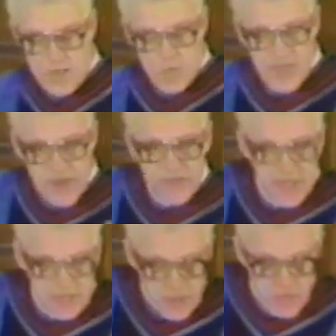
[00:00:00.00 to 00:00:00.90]
with
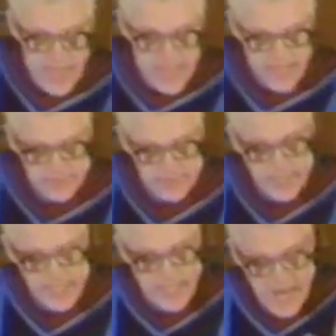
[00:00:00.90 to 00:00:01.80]
everything that you have
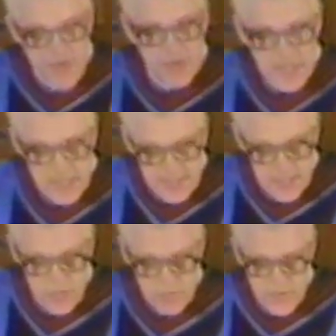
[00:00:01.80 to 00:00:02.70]
and everything that's
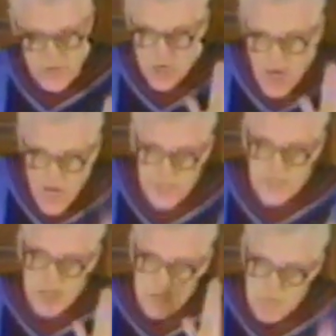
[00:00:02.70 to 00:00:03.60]
in you, with your heart
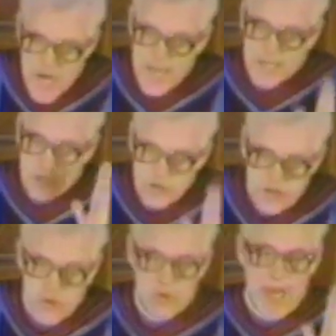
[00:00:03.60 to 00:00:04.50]
and your mind and your
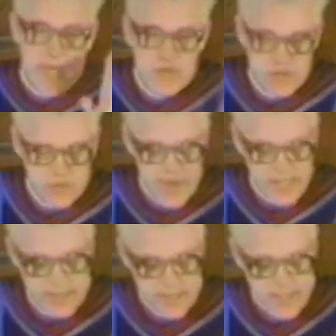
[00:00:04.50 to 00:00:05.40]
soul and your
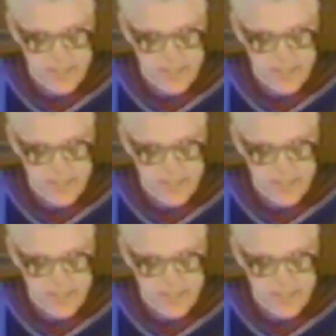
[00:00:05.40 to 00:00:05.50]
strength.